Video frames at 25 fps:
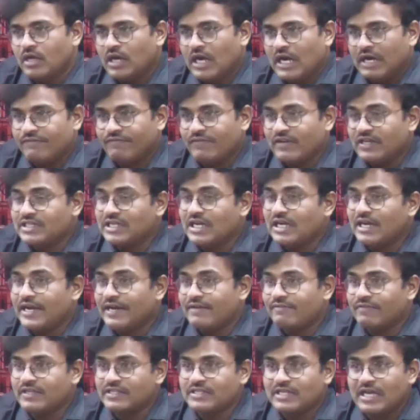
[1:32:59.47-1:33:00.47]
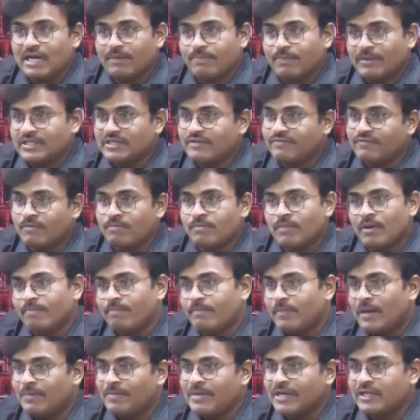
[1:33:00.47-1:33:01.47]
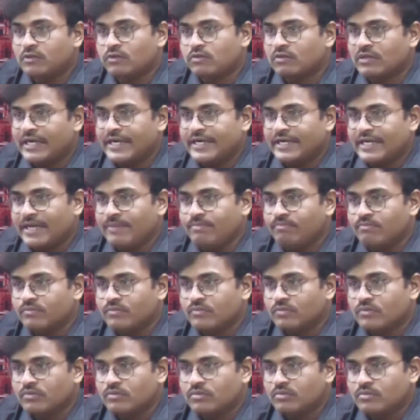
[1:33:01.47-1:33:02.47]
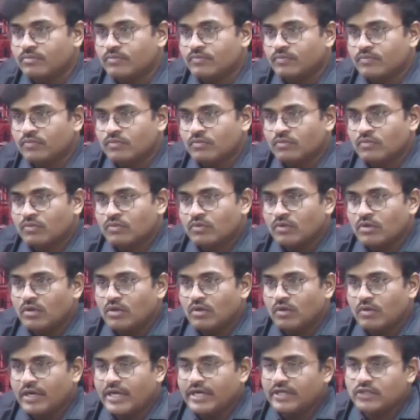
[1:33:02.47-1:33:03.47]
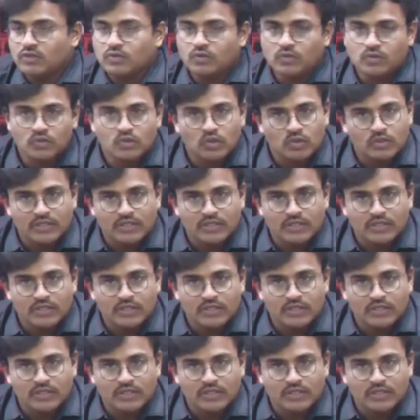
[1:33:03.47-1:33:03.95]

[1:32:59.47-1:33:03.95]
And functional gateways are present from Bahmani Sultanate time. Okay, so